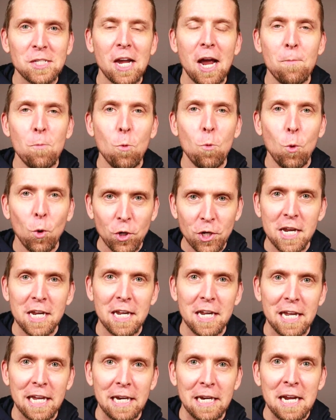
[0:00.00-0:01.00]
I'm working
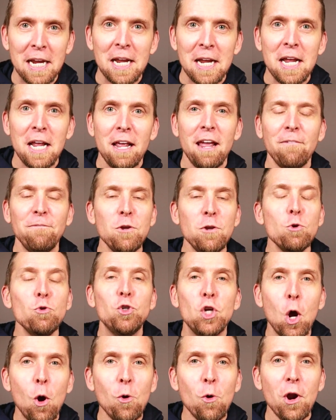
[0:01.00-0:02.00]
in. If you
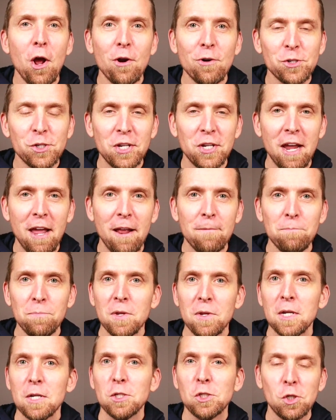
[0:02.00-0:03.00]
don't understand
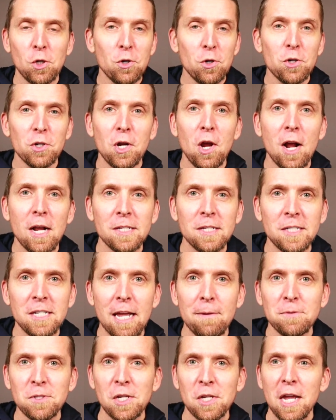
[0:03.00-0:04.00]
certain
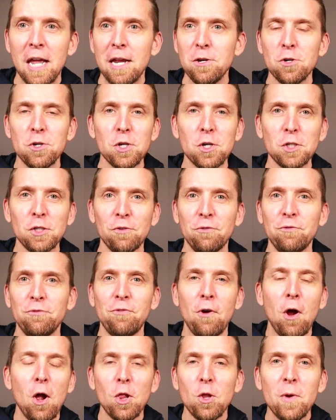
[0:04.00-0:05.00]
concepts and you're just
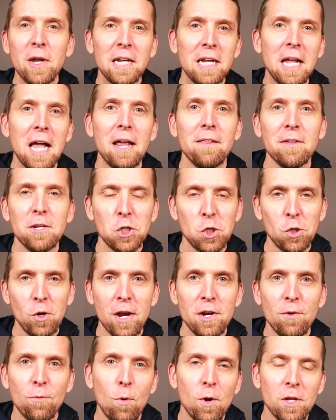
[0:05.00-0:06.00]
following kind of the
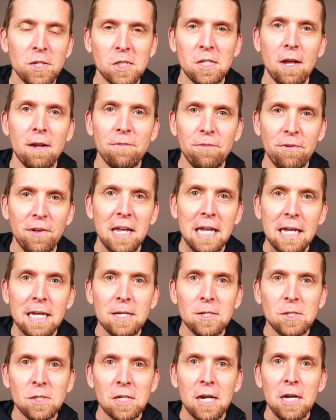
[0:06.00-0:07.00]
trend of what stuff
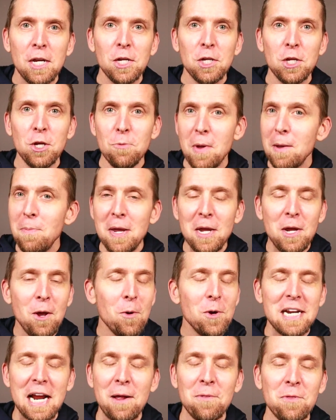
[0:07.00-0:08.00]
is, you may be
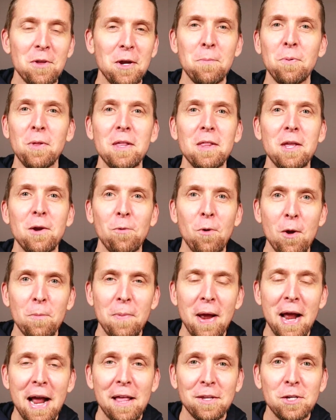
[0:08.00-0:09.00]
going down the completely wrong
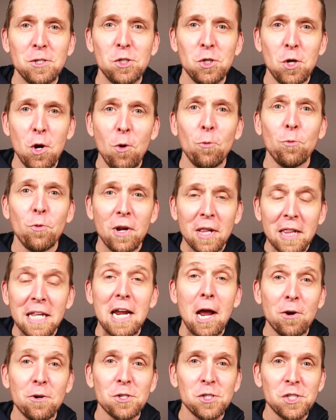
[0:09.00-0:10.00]
path because you don't really
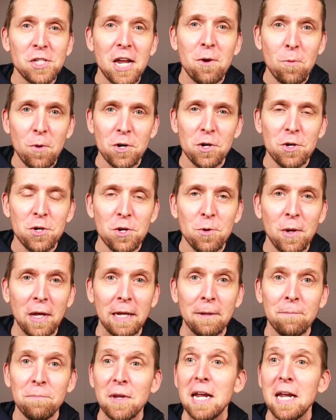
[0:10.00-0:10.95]
understand what you're doing.